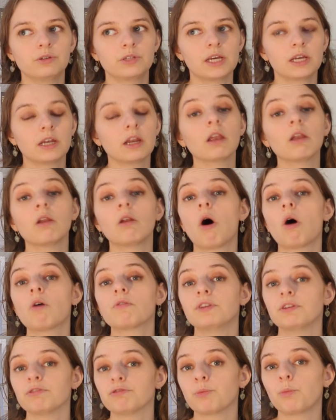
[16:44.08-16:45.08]
it in a lot of
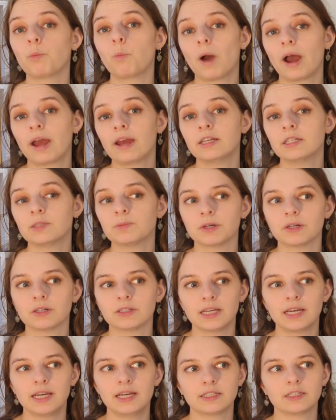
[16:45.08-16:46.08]
different ways because
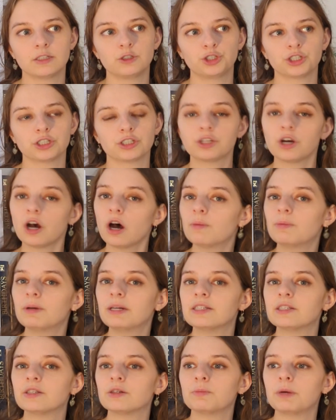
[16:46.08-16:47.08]
it isn't just
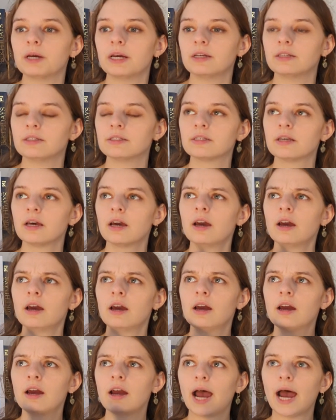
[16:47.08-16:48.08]
herbalism, it's
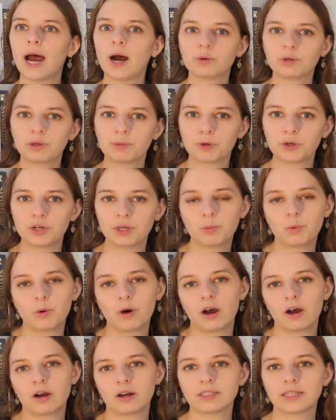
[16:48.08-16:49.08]
how your body
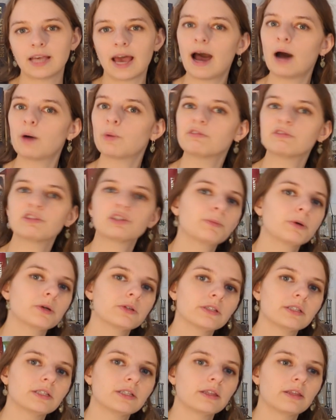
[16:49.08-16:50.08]
works, how it
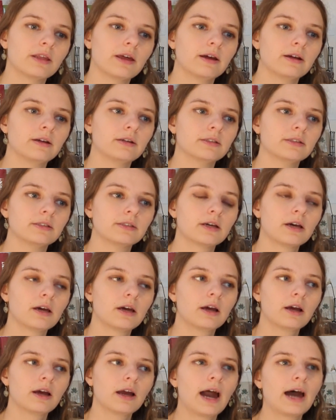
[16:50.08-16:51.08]
responds to things,
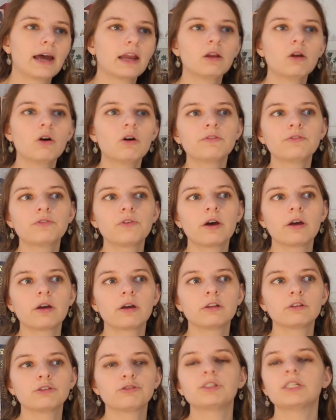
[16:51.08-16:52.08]
and a lot of
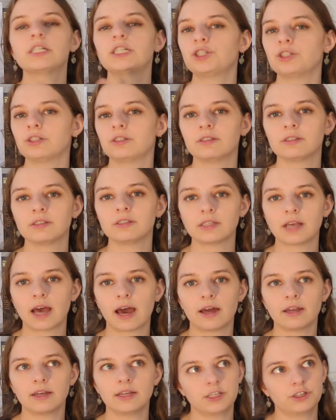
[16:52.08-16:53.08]
traditions
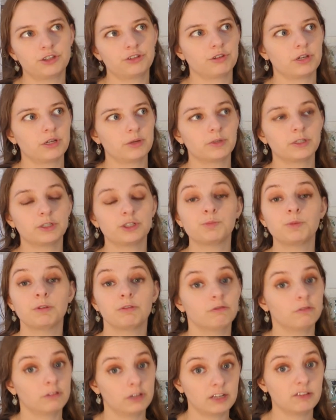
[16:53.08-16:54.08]
and history, which has
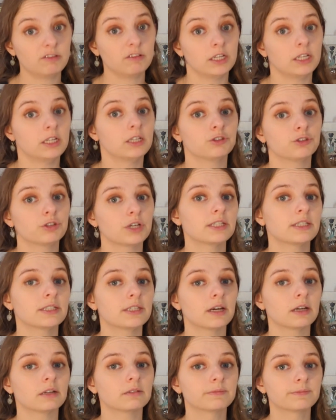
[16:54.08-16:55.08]
been really, really
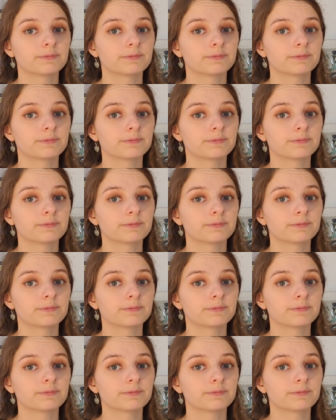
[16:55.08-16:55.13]
interesting.